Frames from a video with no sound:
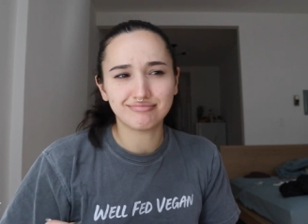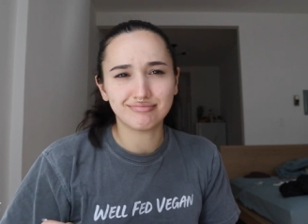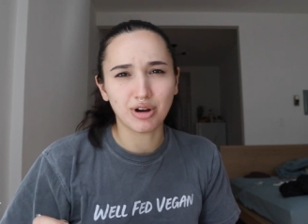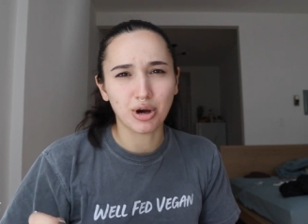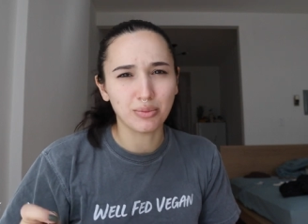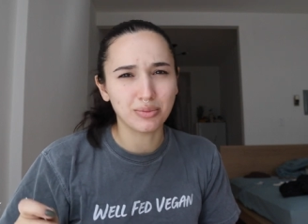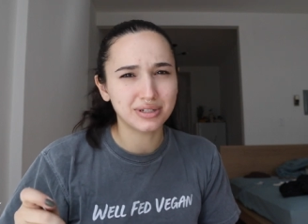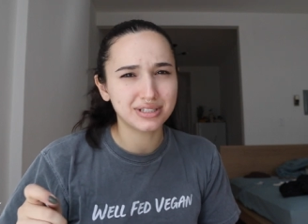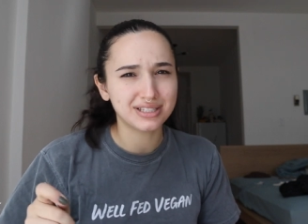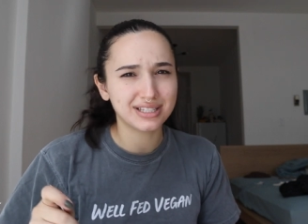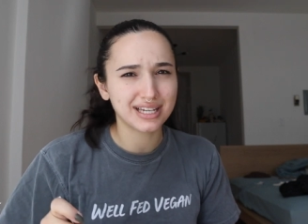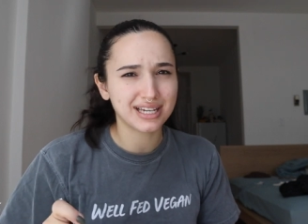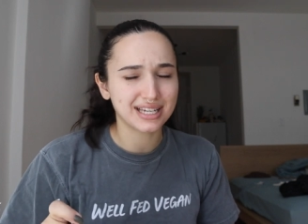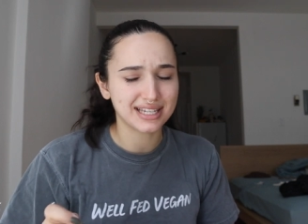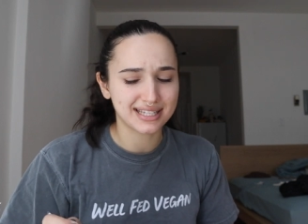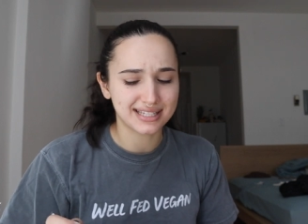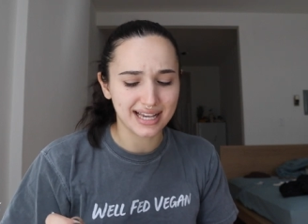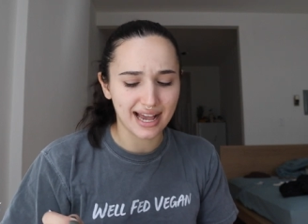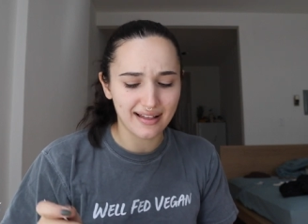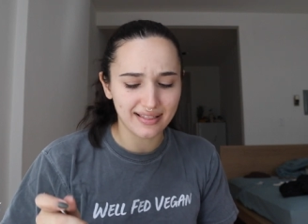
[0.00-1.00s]
almost like a
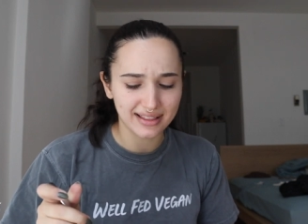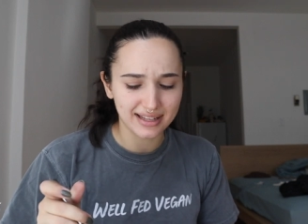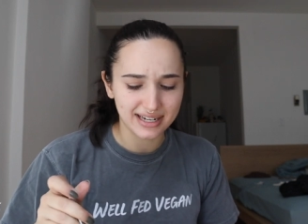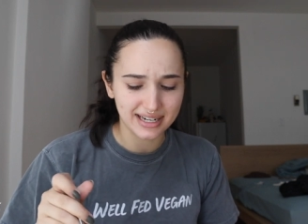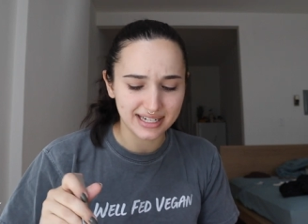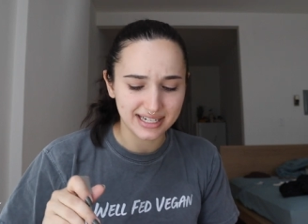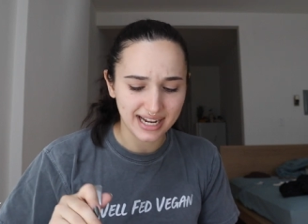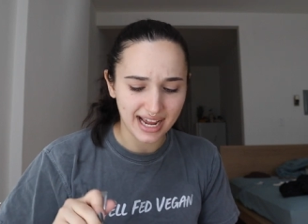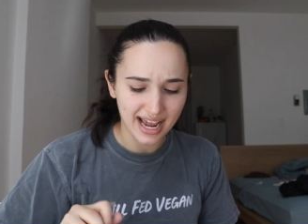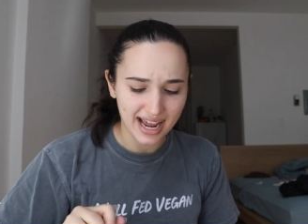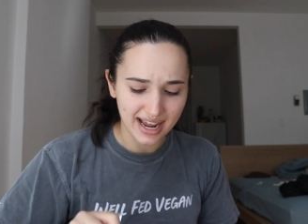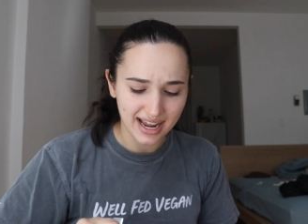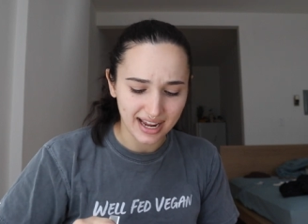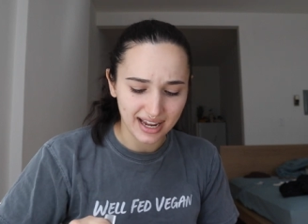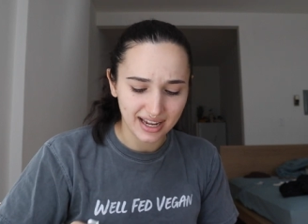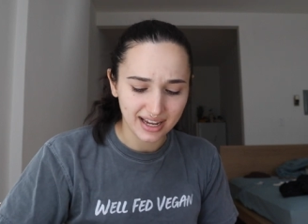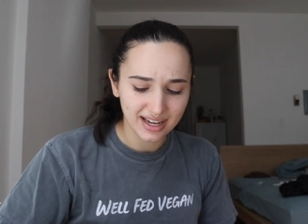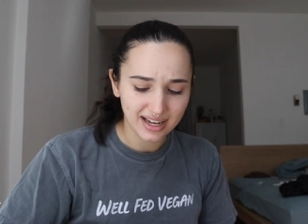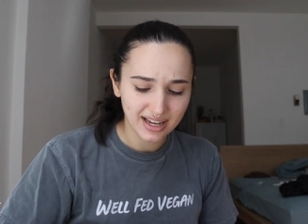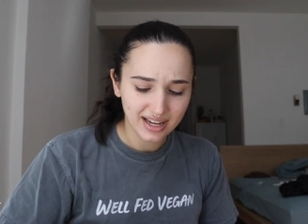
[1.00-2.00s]
salad a
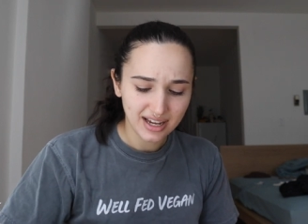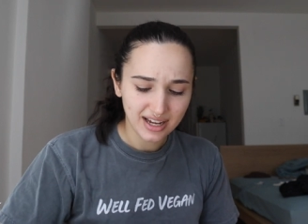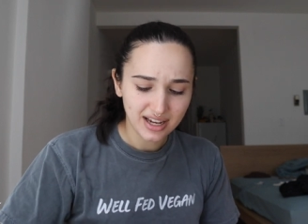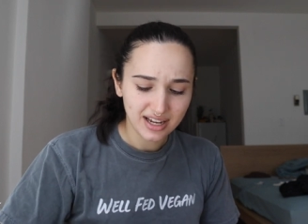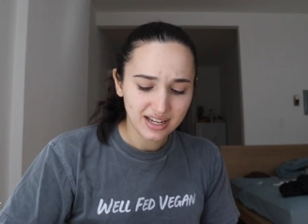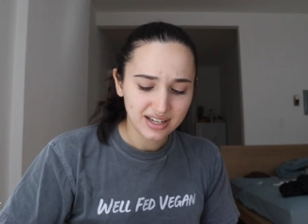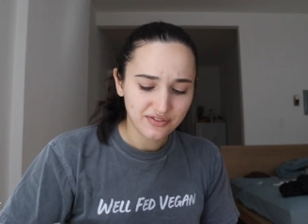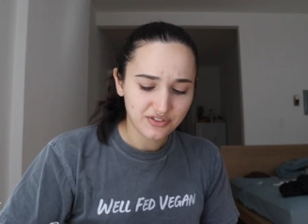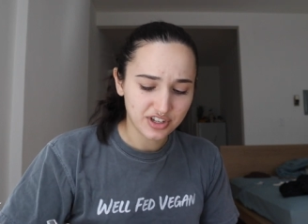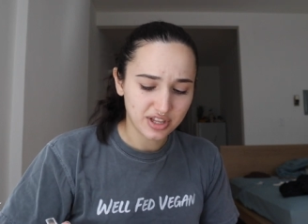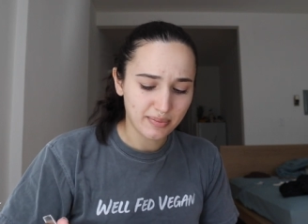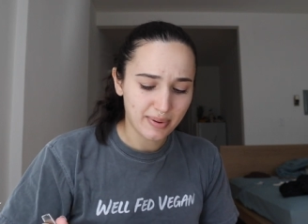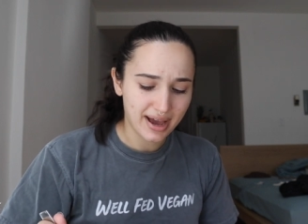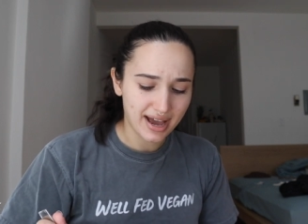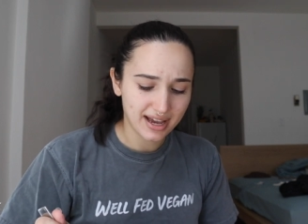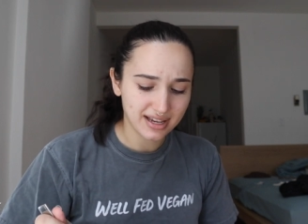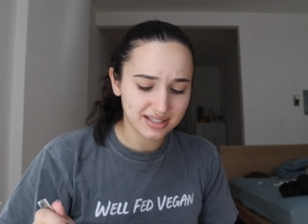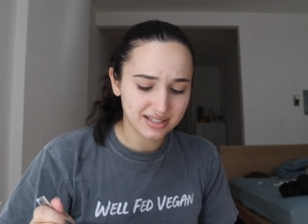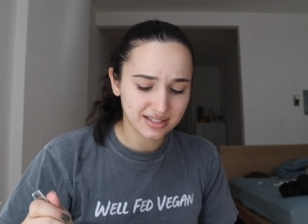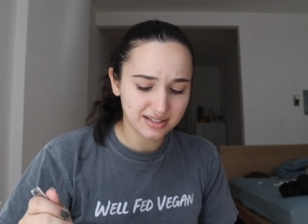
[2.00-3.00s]
day for the
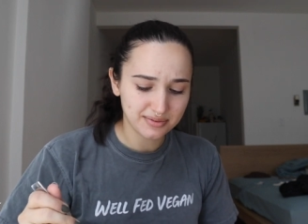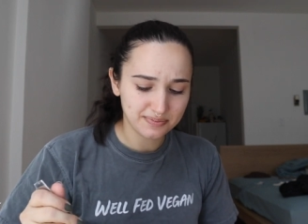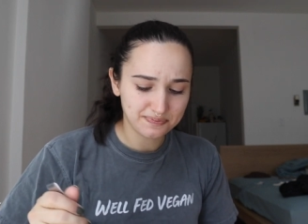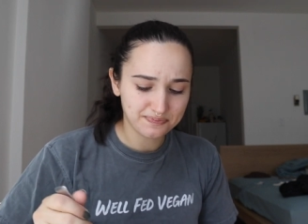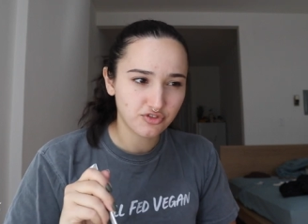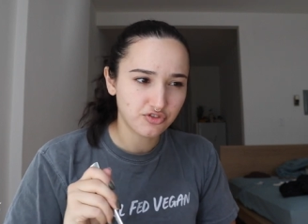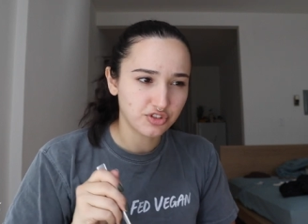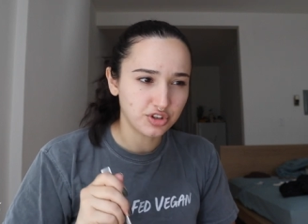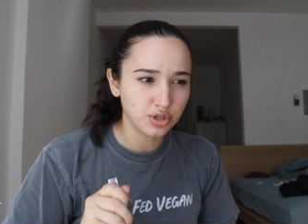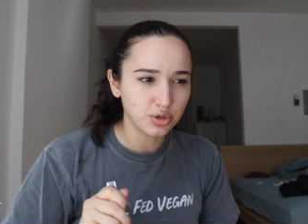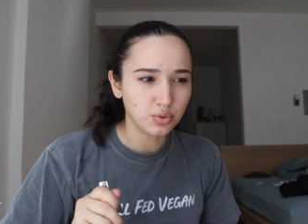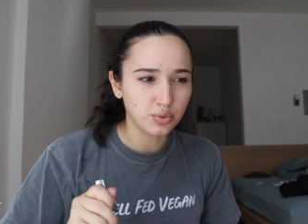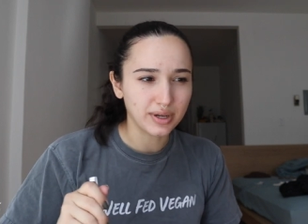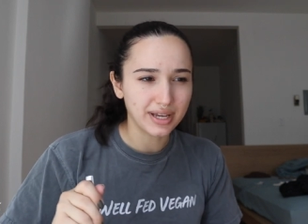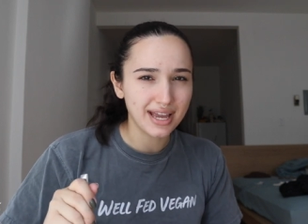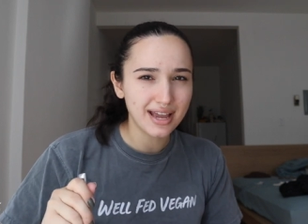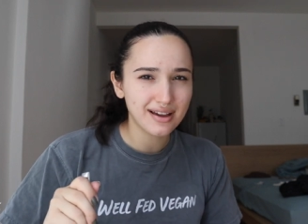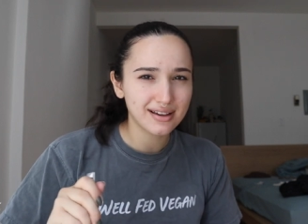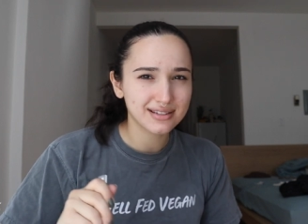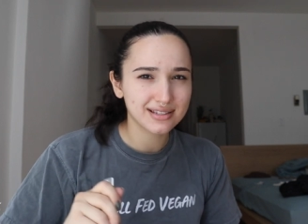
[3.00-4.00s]
past few
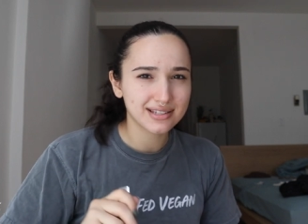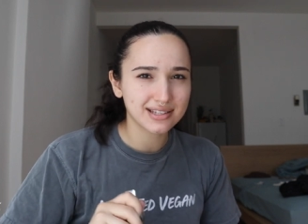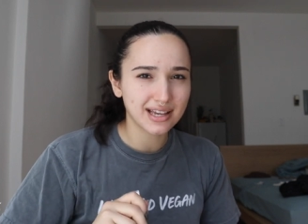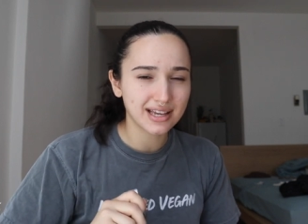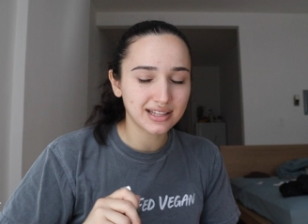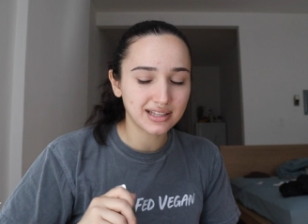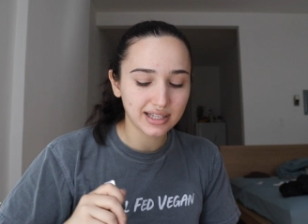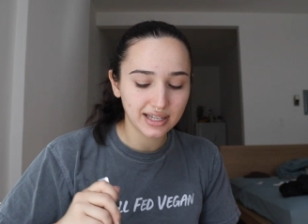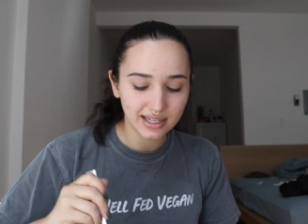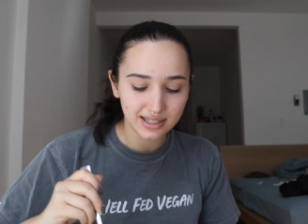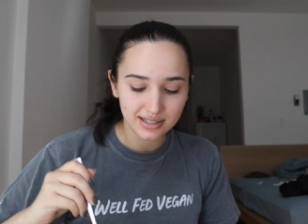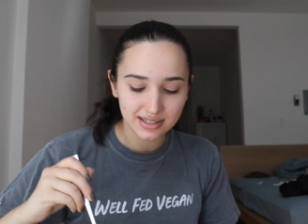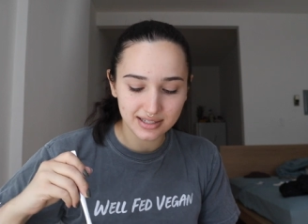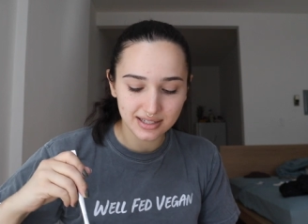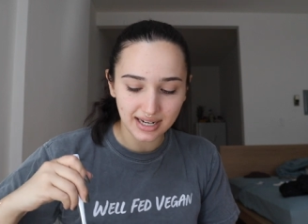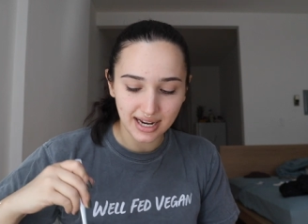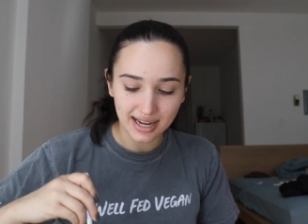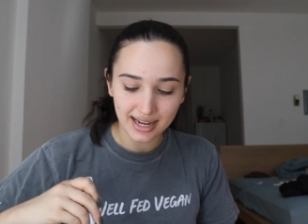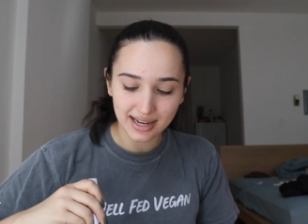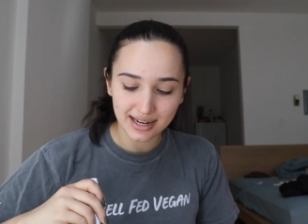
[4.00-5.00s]
weeks at
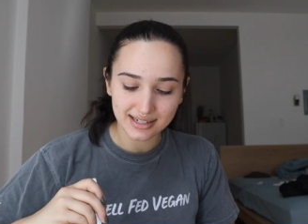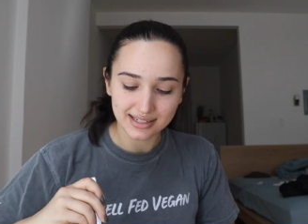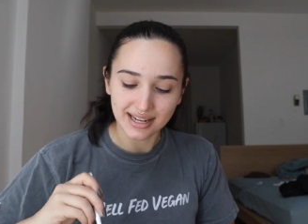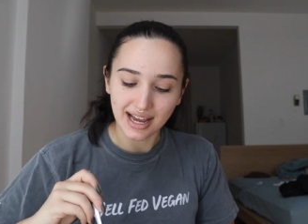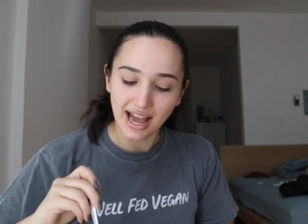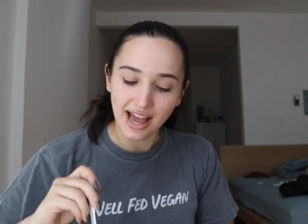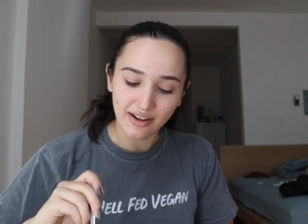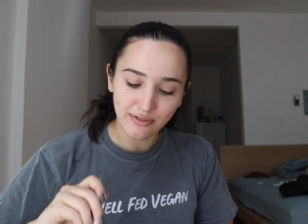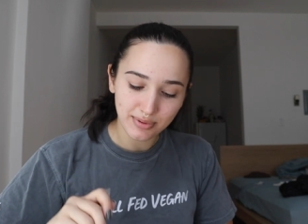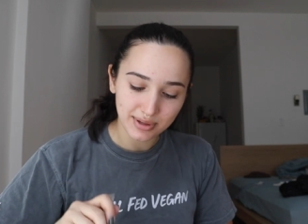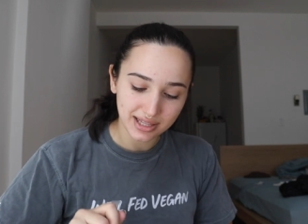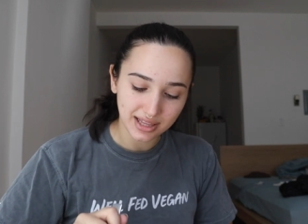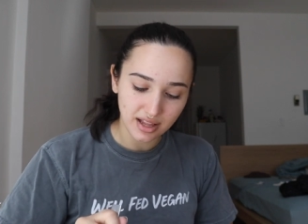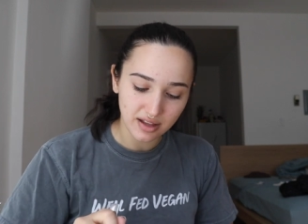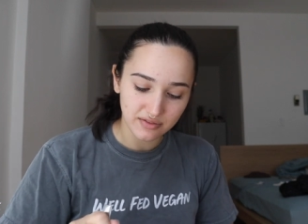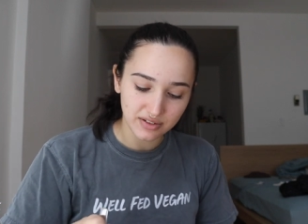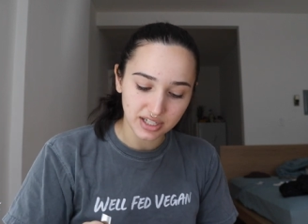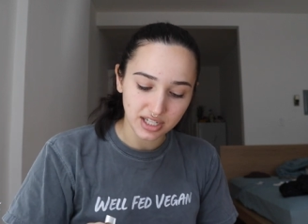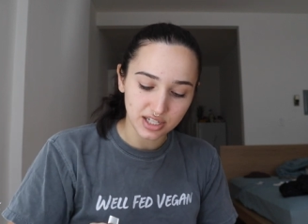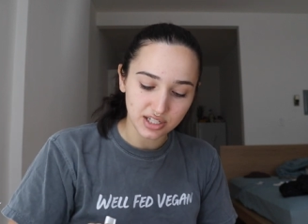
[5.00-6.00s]
least and I've been
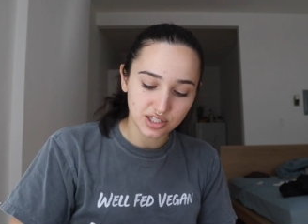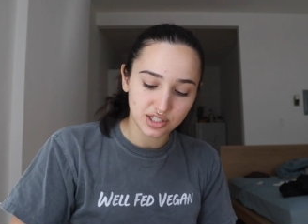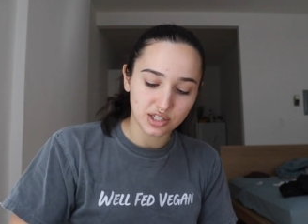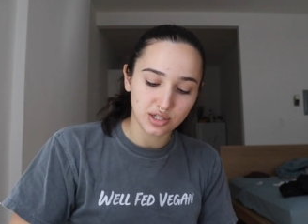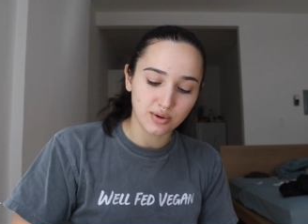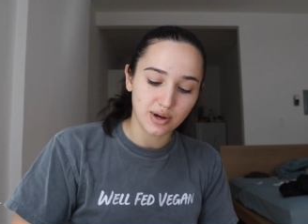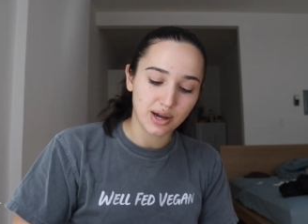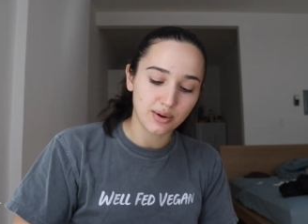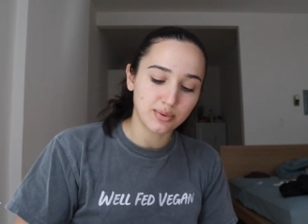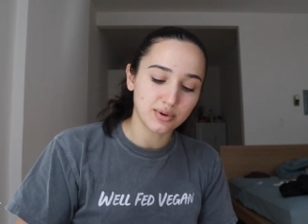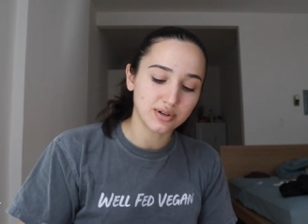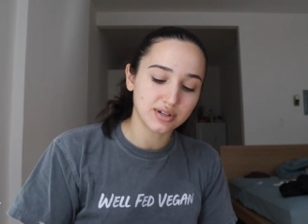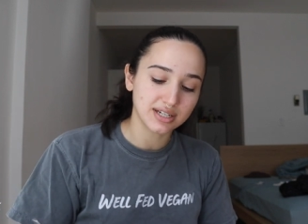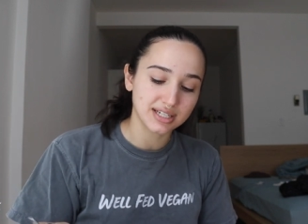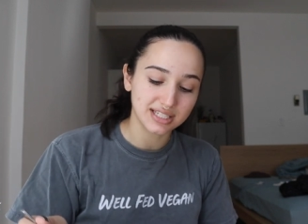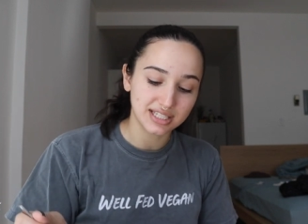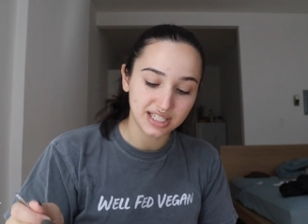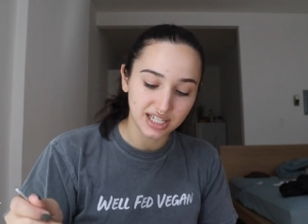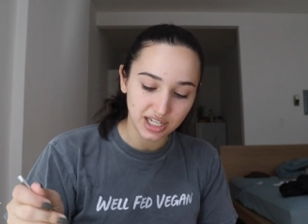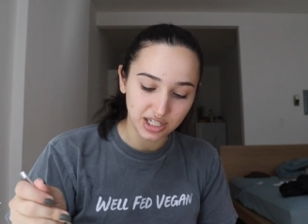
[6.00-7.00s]
loving it so I will
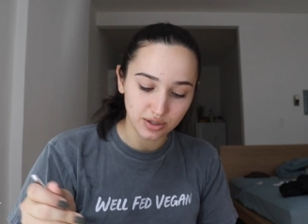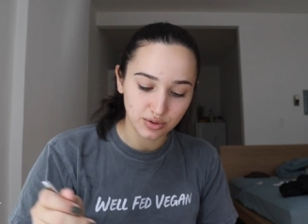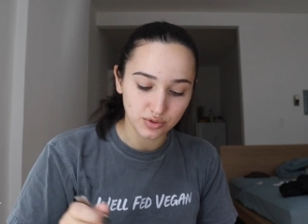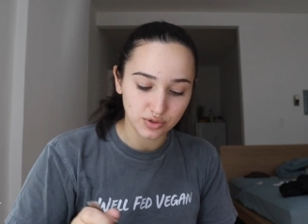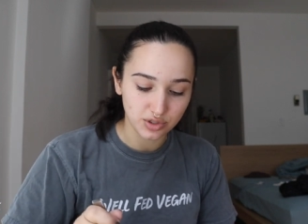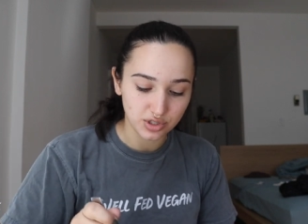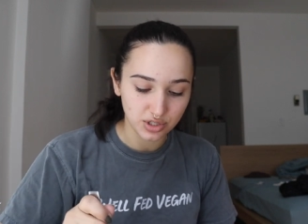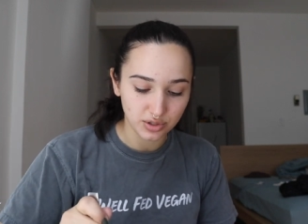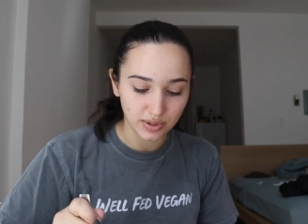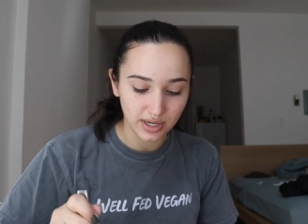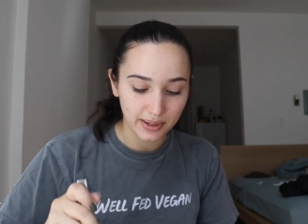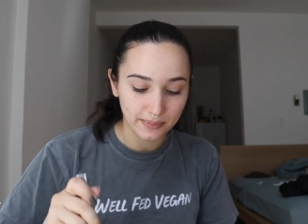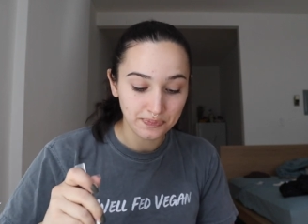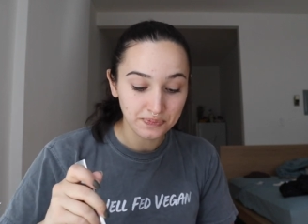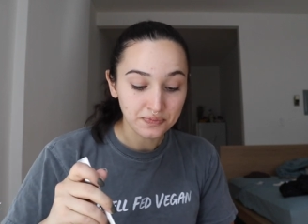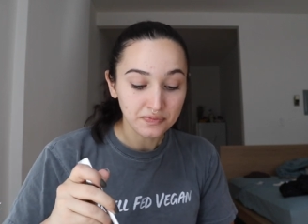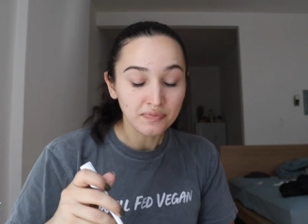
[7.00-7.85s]
continue to do it.